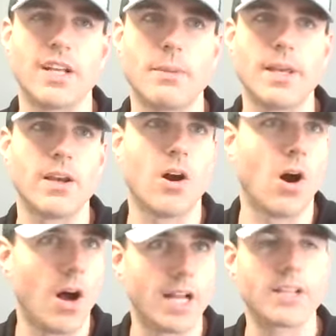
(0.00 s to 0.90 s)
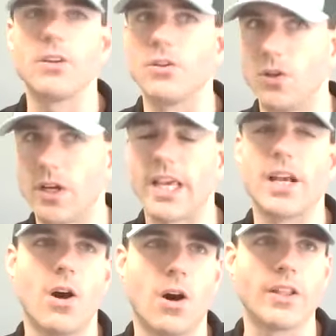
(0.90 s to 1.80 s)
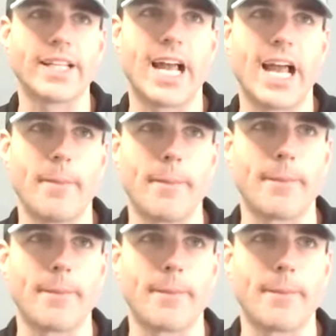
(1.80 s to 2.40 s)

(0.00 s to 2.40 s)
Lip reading: got to be on looking all the time.